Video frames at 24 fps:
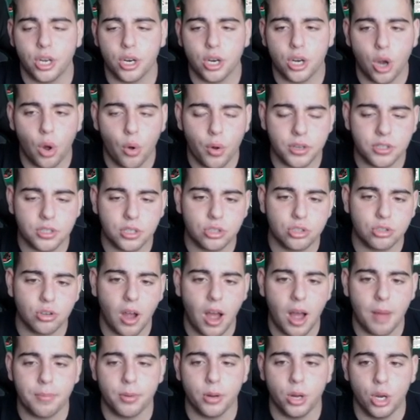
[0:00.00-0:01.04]
They're going to
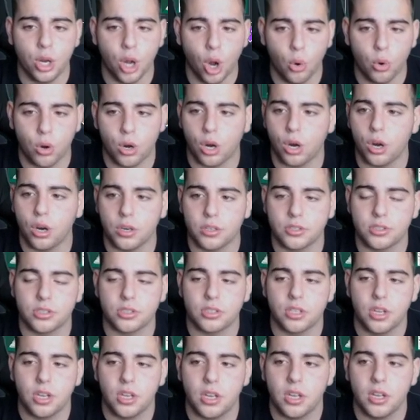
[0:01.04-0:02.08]
drop GOAT
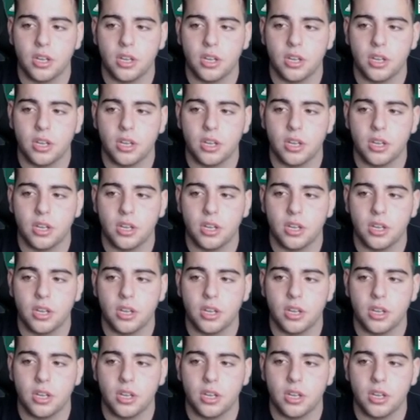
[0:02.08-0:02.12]
cards.